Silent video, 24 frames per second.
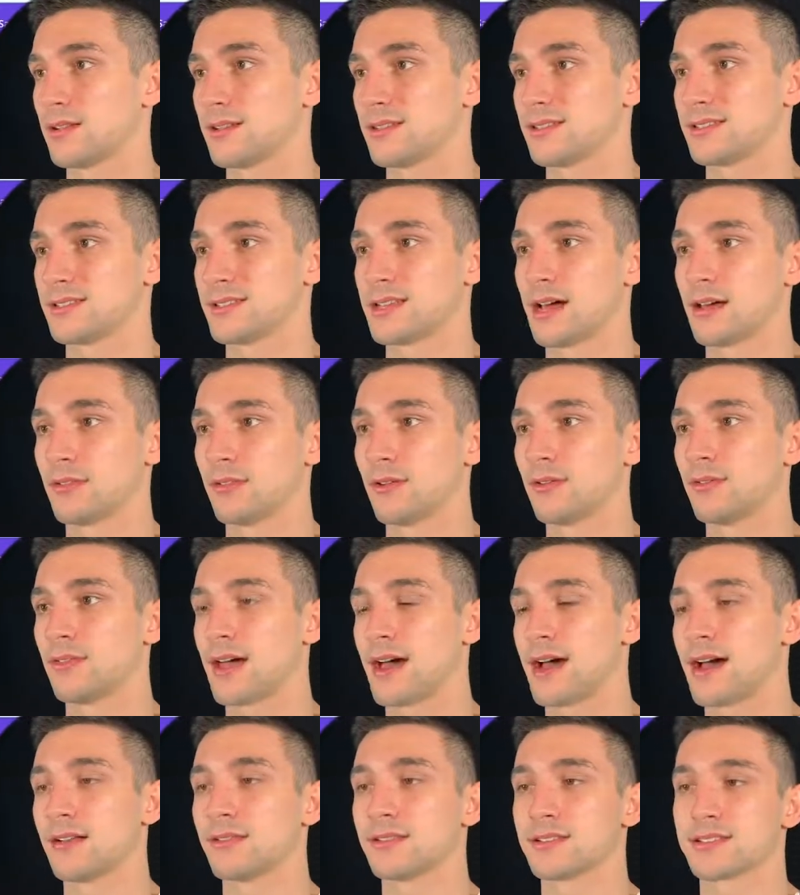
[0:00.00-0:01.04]
Let's download
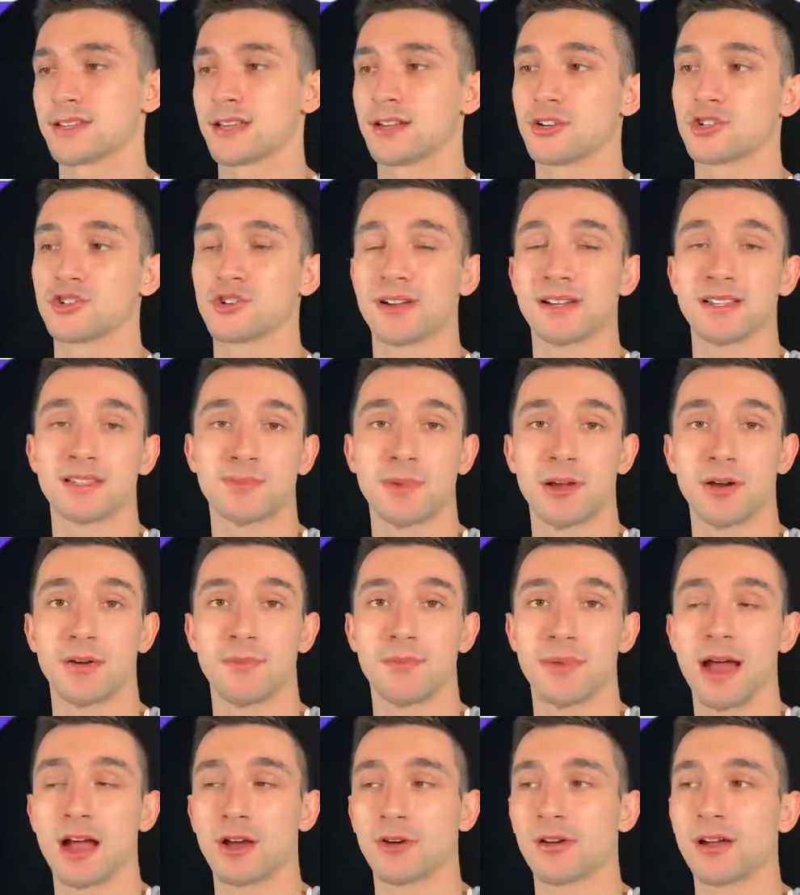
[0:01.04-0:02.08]
that. Let's get a
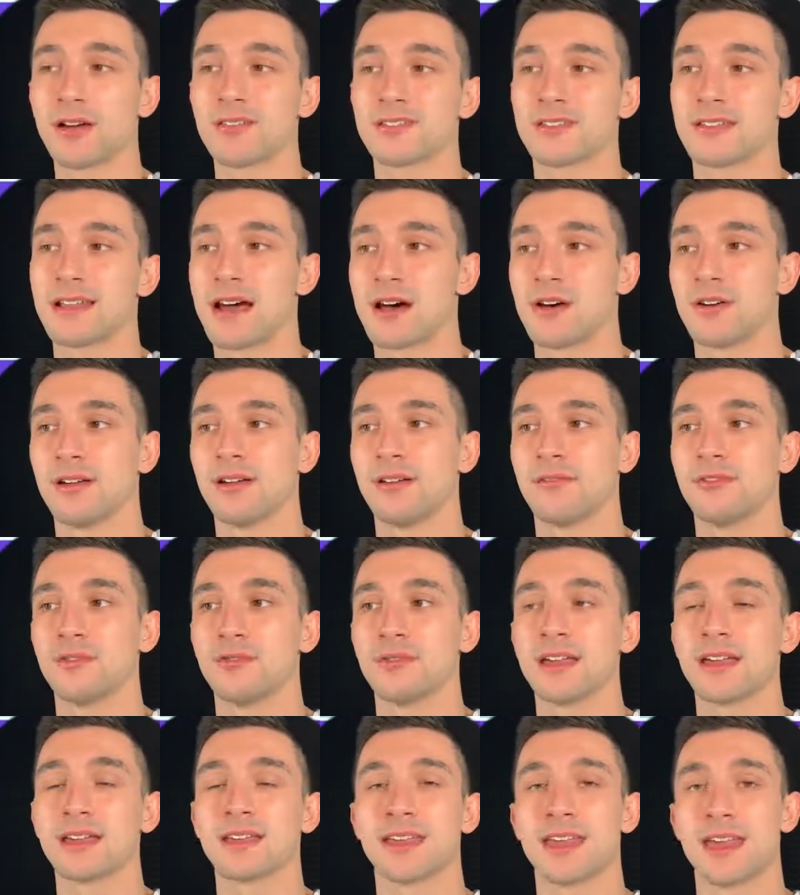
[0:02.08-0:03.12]
transparent background. Now, if you
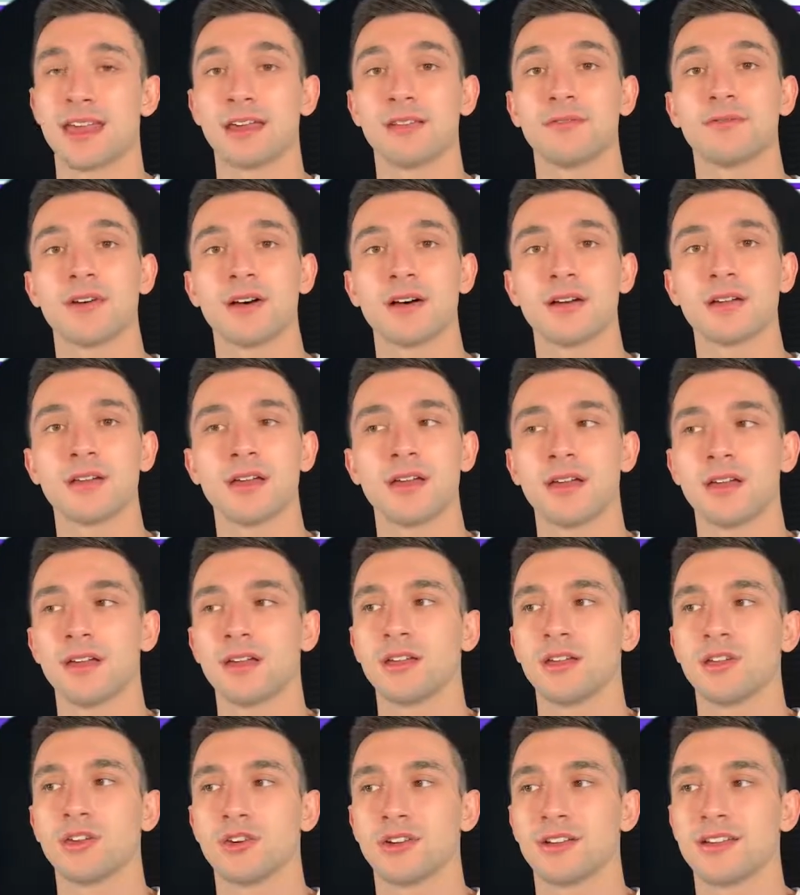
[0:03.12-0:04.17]
get Canva,
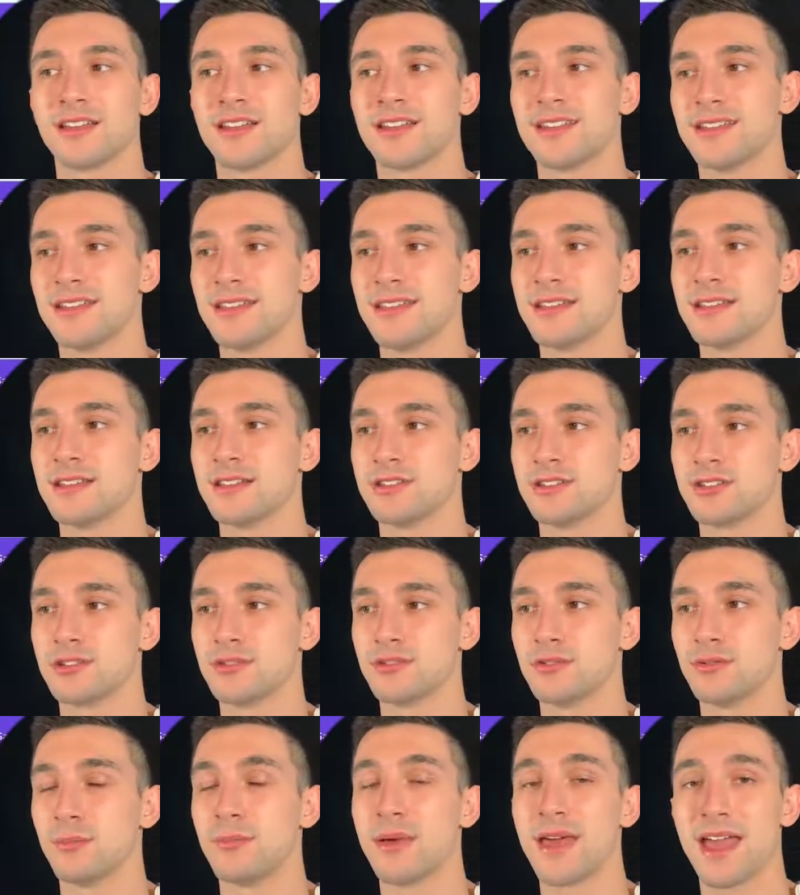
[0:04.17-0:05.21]
you're gonna need
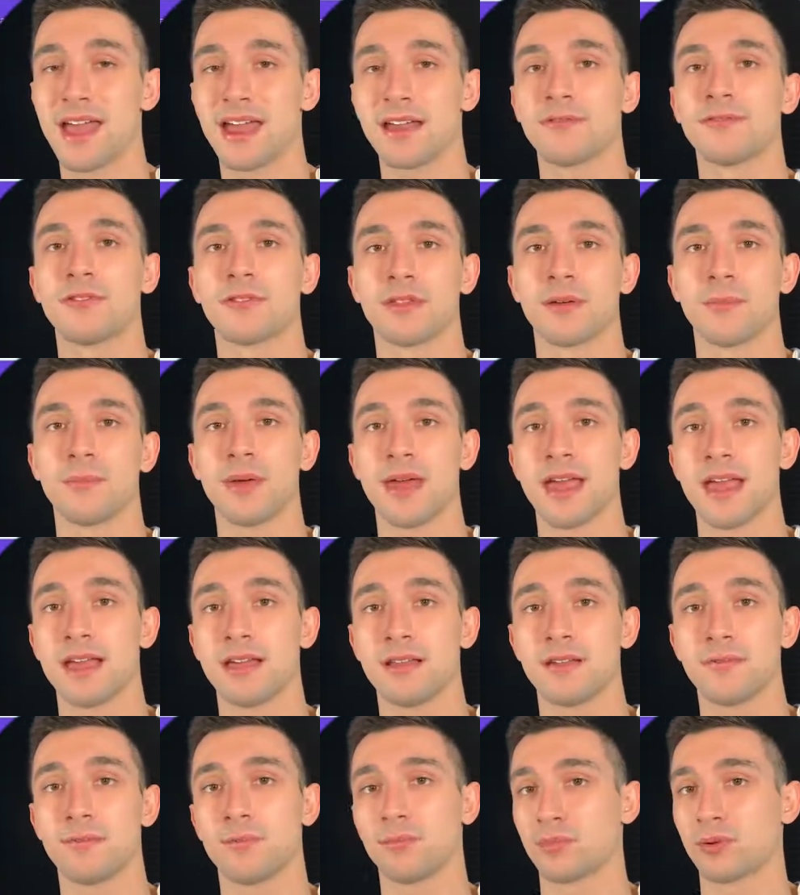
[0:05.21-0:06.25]
to pay for the
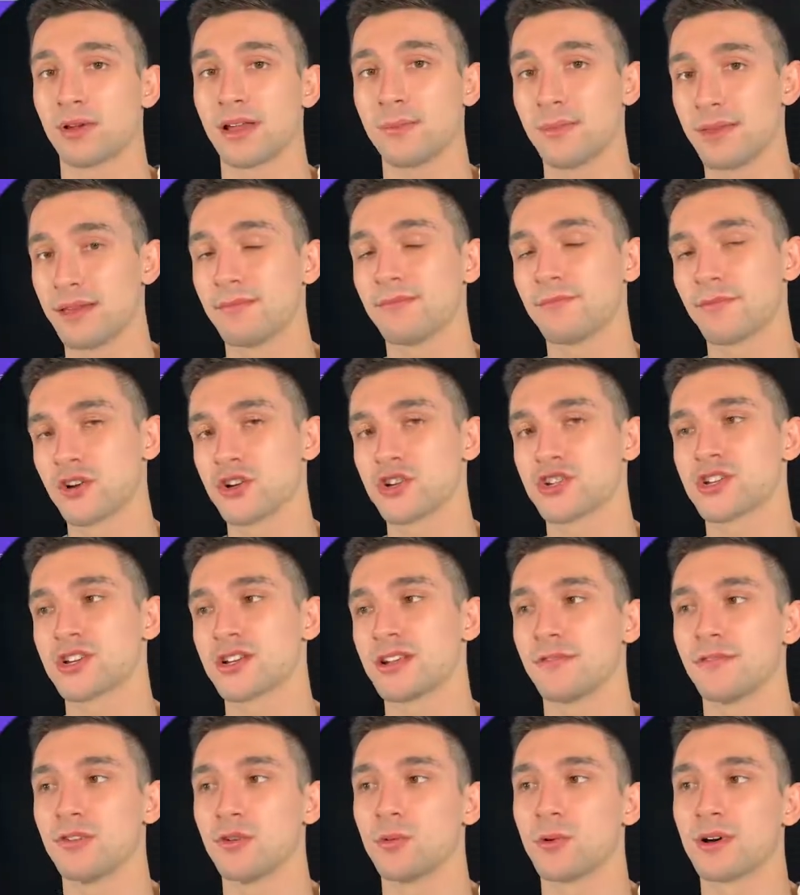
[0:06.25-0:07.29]
paid premium
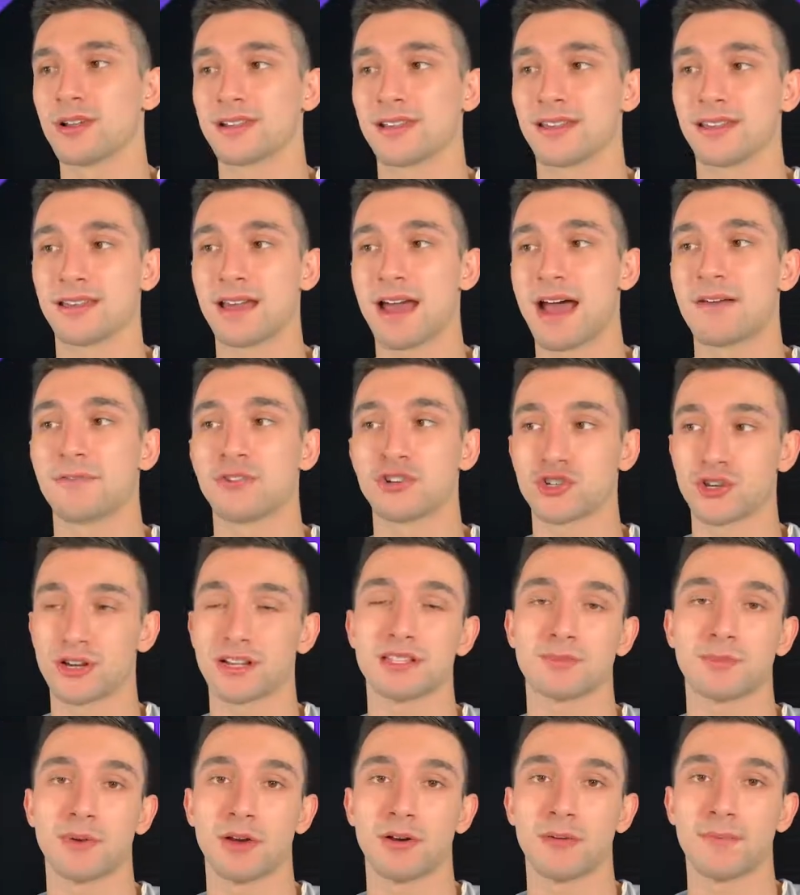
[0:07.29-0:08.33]
version if you wanna have a
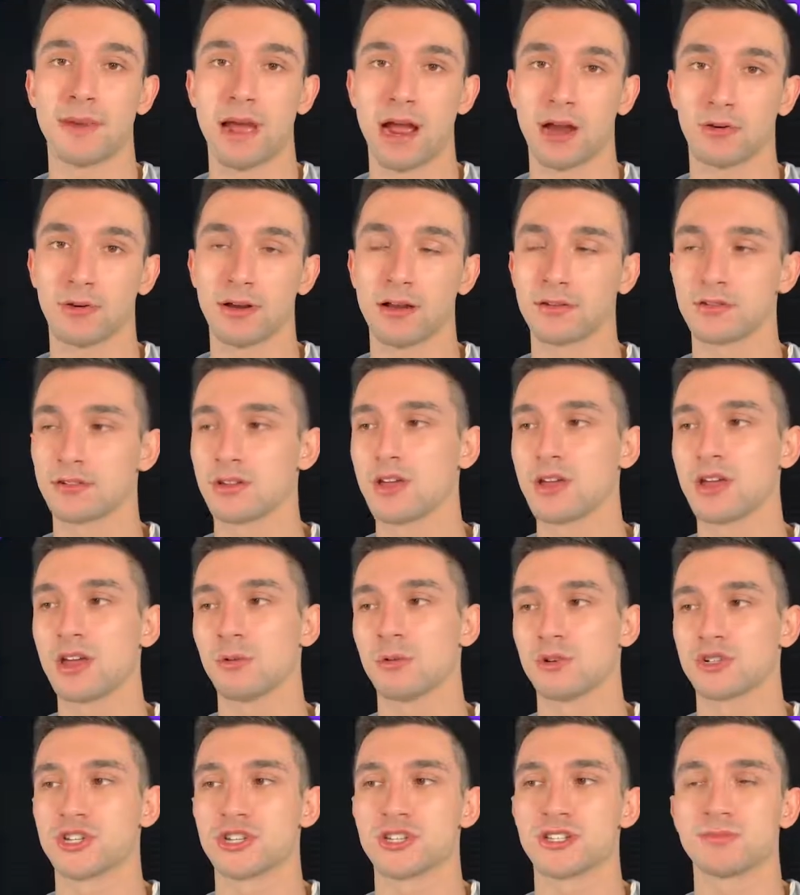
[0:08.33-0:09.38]
transparent background,
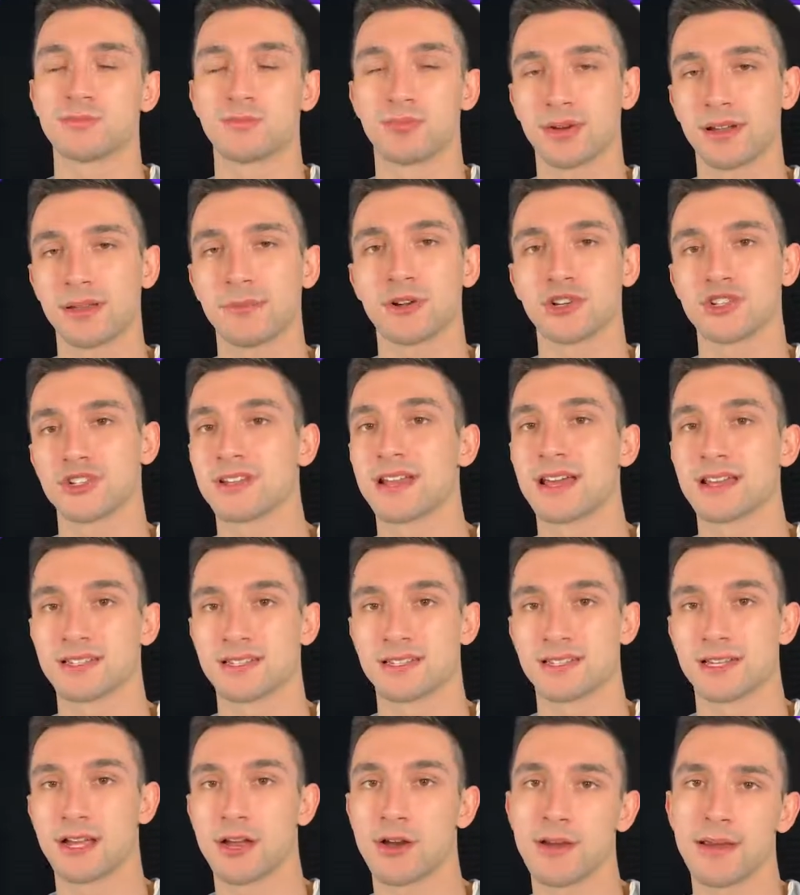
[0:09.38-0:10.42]
which is pretty much
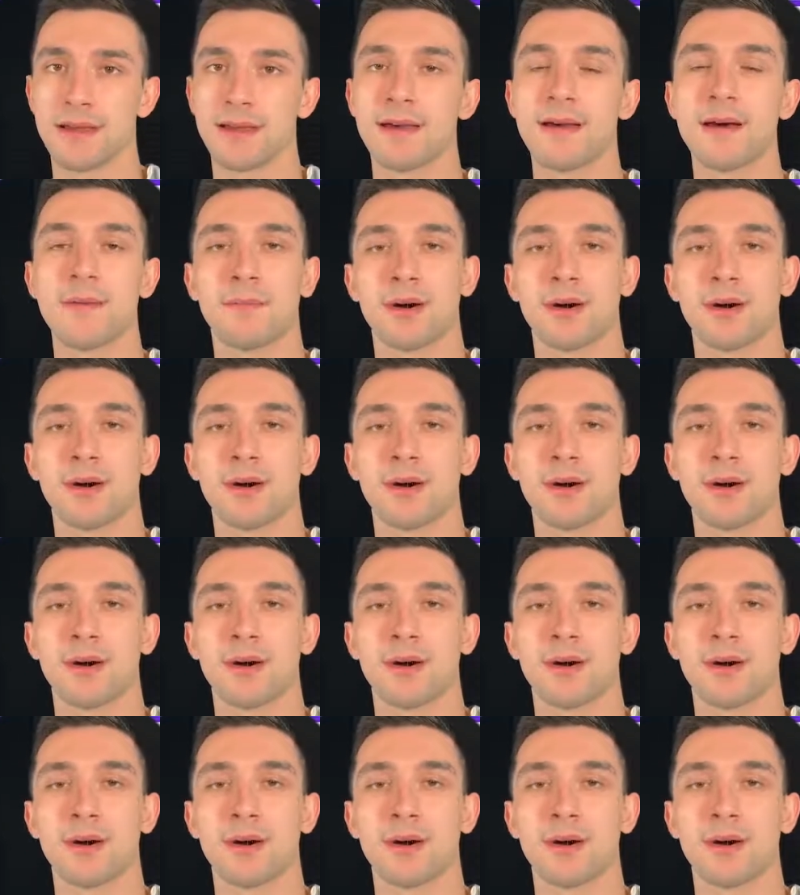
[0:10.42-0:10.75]
necessary.